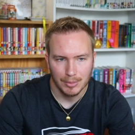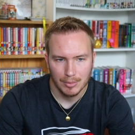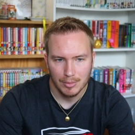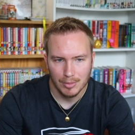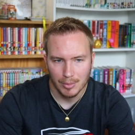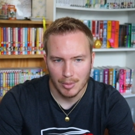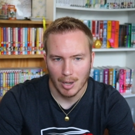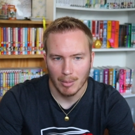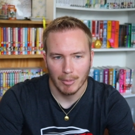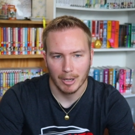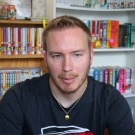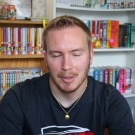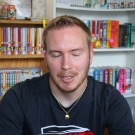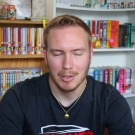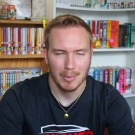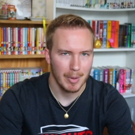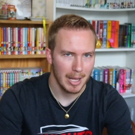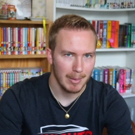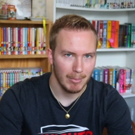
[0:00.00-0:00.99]
do not
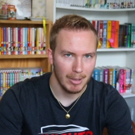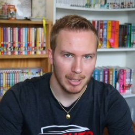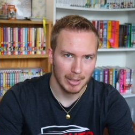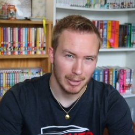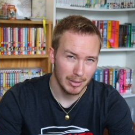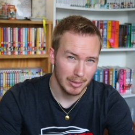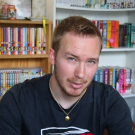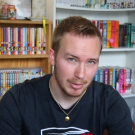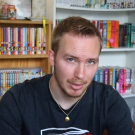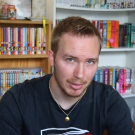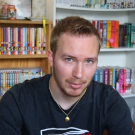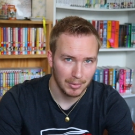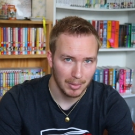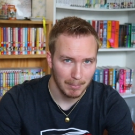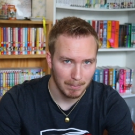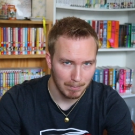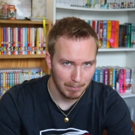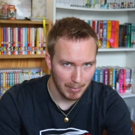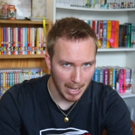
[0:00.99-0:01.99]
recommend you buy manga just
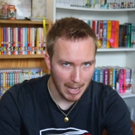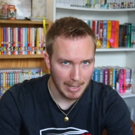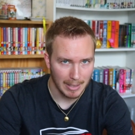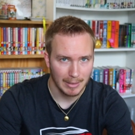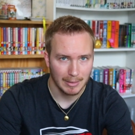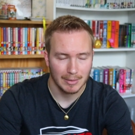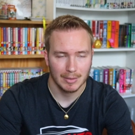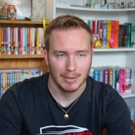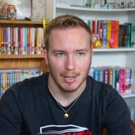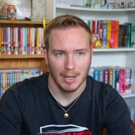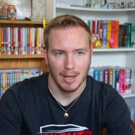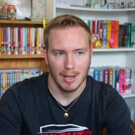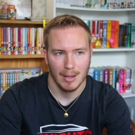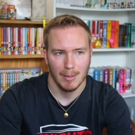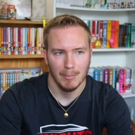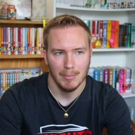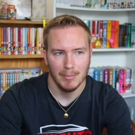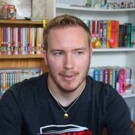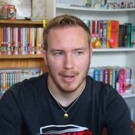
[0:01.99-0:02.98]
to buy it.
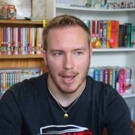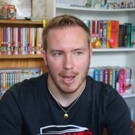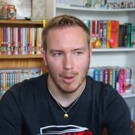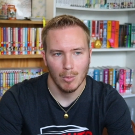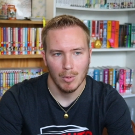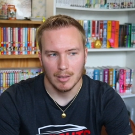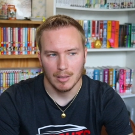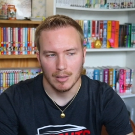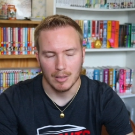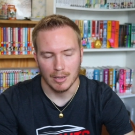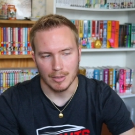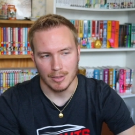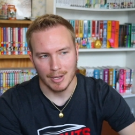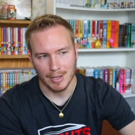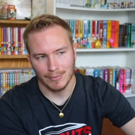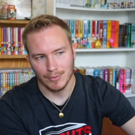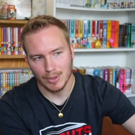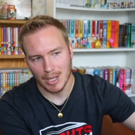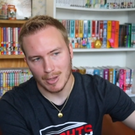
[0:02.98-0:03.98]
Um, now,
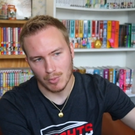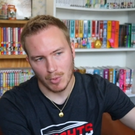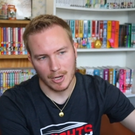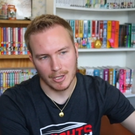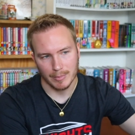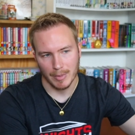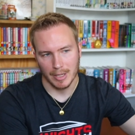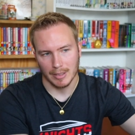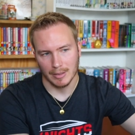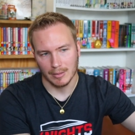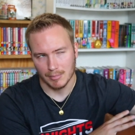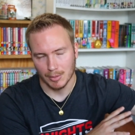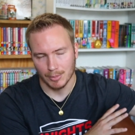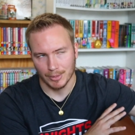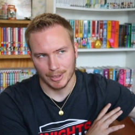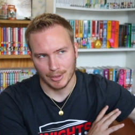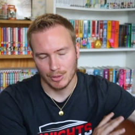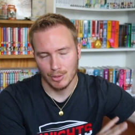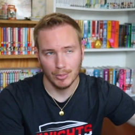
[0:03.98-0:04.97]
if you guys watch my,
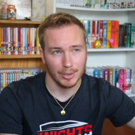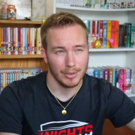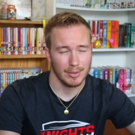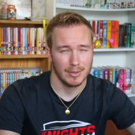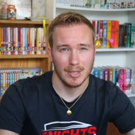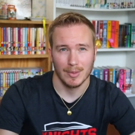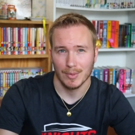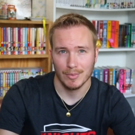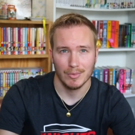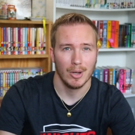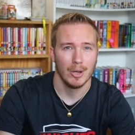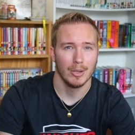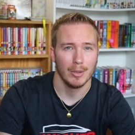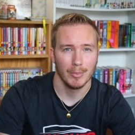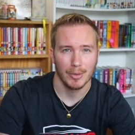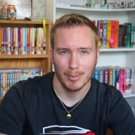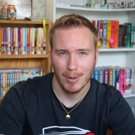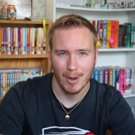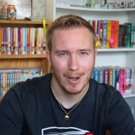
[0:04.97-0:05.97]
there's like 270
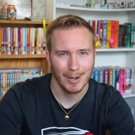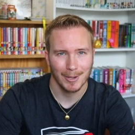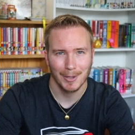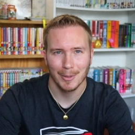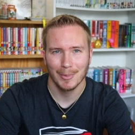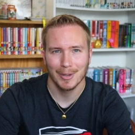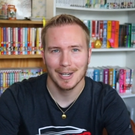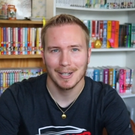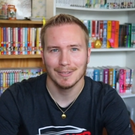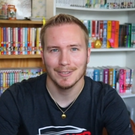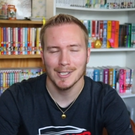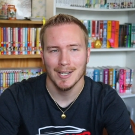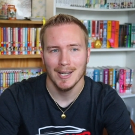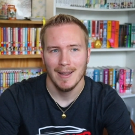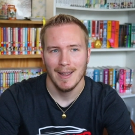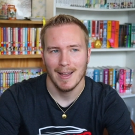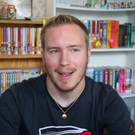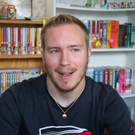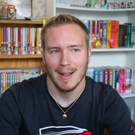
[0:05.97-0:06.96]
volumes of manga, whatever,
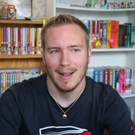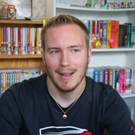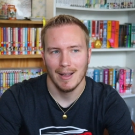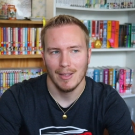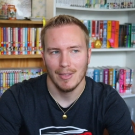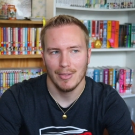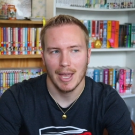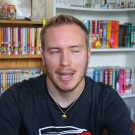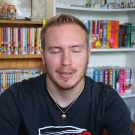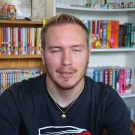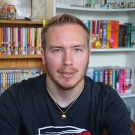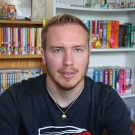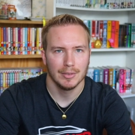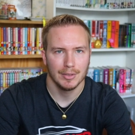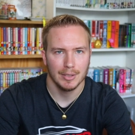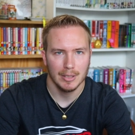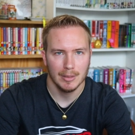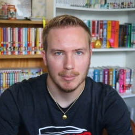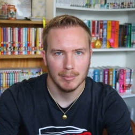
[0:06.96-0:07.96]
uh, that does
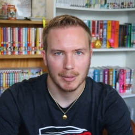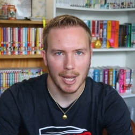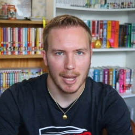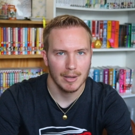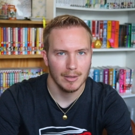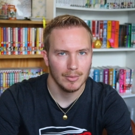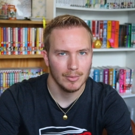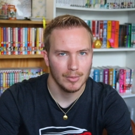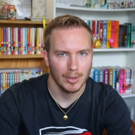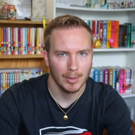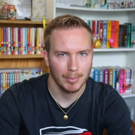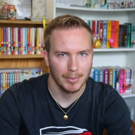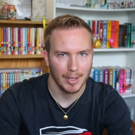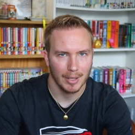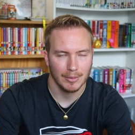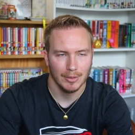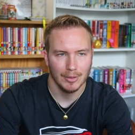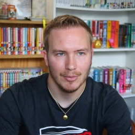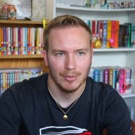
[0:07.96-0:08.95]
seem kind of
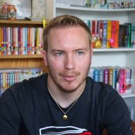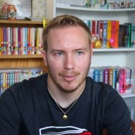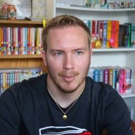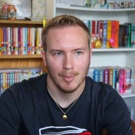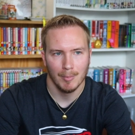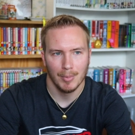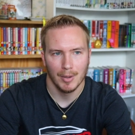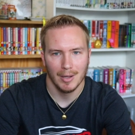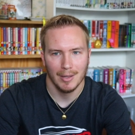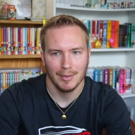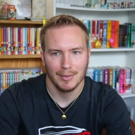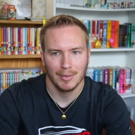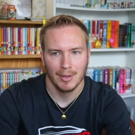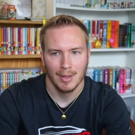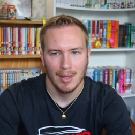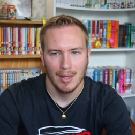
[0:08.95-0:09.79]
obsessive, but